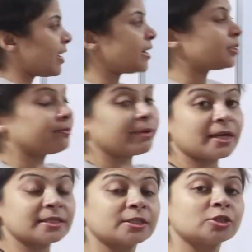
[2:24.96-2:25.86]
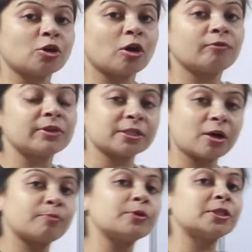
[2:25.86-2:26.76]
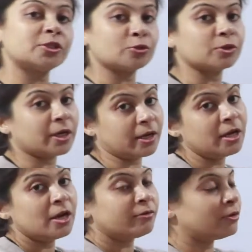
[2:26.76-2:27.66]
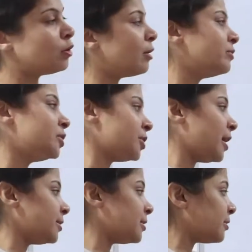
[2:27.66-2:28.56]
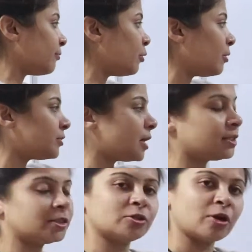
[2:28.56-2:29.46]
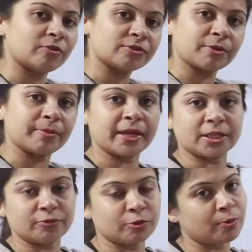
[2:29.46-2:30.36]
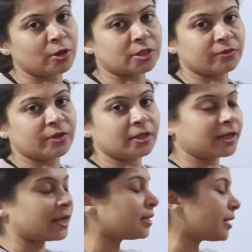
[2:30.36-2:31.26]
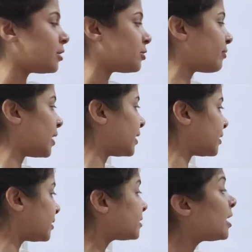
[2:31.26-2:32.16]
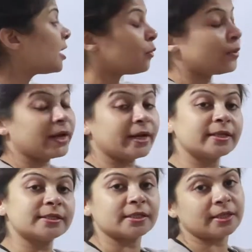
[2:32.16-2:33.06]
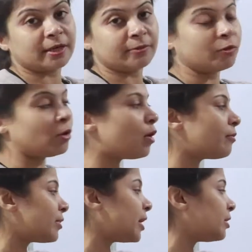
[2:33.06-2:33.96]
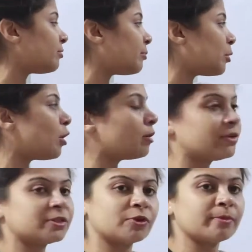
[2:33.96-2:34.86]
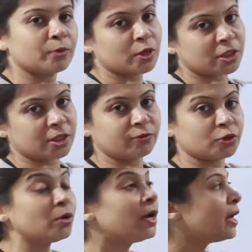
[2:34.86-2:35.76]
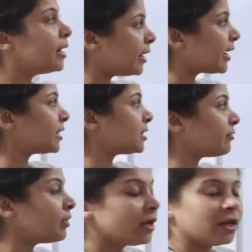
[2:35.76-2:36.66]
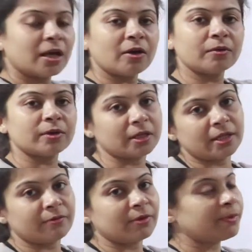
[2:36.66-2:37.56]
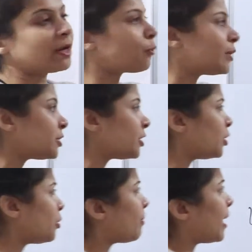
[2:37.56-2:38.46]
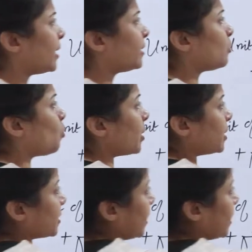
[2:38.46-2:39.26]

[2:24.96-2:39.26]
direction, because it is always opposite to the flow of the charges. The flow of charges is always from negative to positive in case of conductors, whereas the flow of current will be always from positive to negative. Now there will be a question in your mind that what is